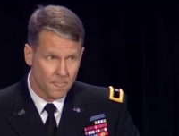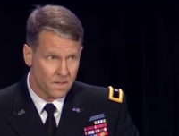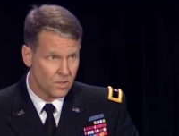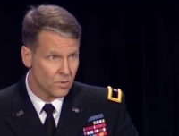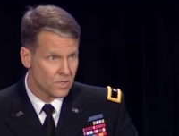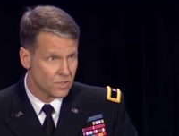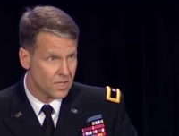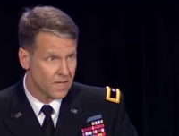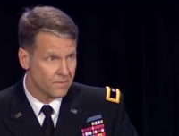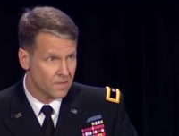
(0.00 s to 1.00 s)
U.S.
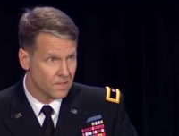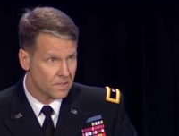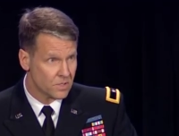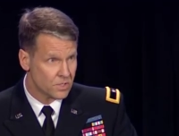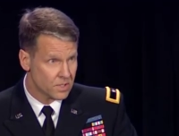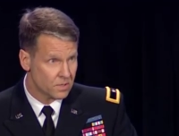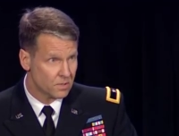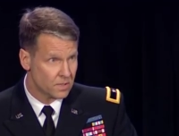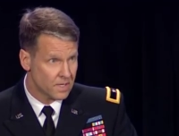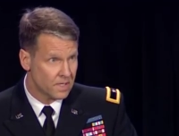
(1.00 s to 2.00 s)
Navy SEAL
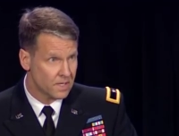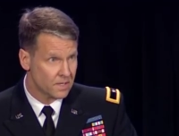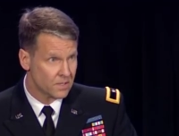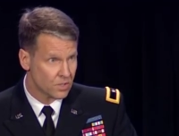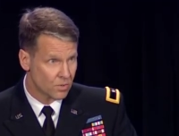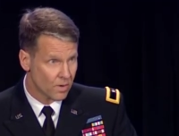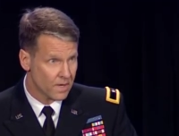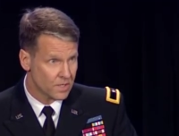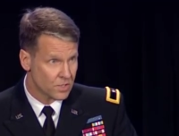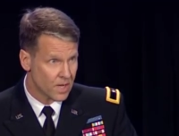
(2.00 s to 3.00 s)
Keating is a great
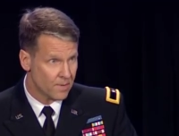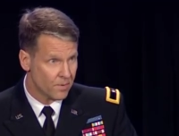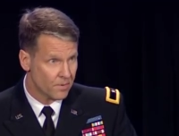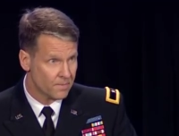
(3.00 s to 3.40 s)
example.